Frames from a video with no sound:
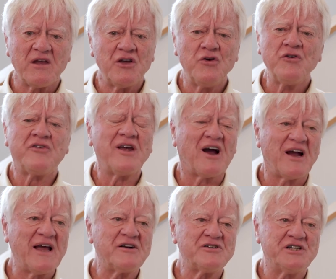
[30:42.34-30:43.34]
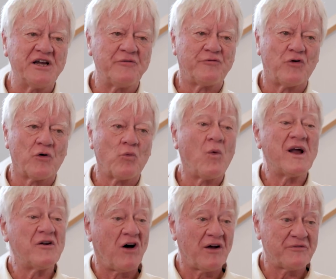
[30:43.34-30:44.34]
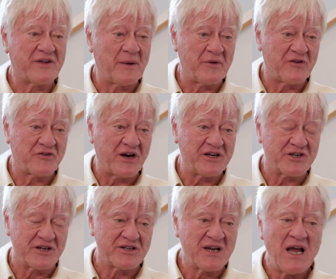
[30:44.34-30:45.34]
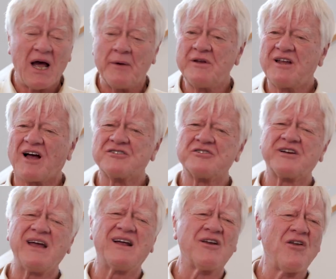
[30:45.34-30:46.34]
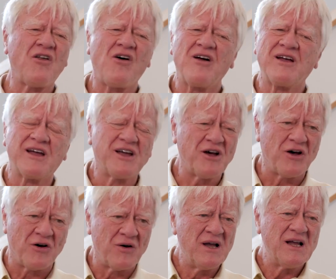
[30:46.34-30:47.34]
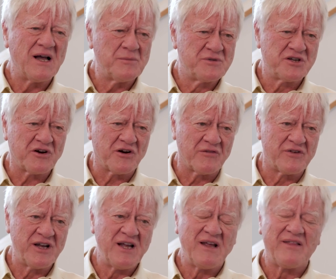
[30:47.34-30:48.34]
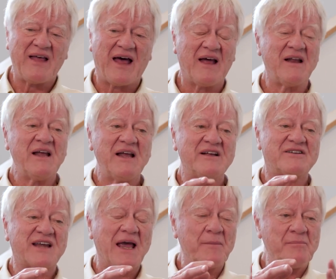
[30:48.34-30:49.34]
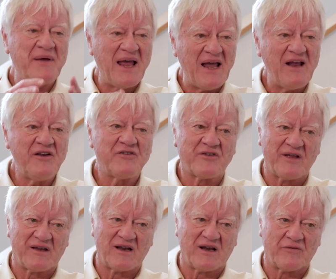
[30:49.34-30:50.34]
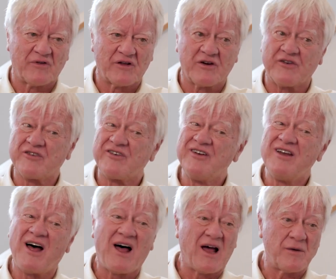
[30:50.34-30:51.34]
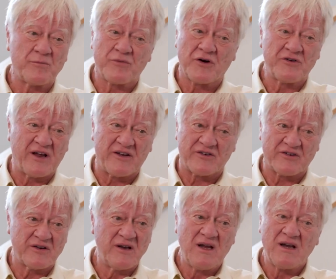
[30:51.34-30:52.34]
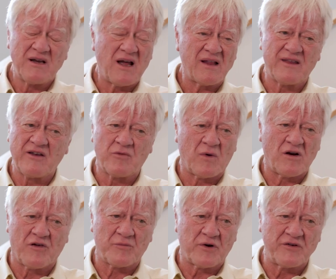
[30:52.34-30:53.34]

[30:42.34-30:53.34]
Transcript: using our energy for one off demonstrations. I mean, Dr. King long ago observed that it's campaigns that deliver the goods, not protests, not these one off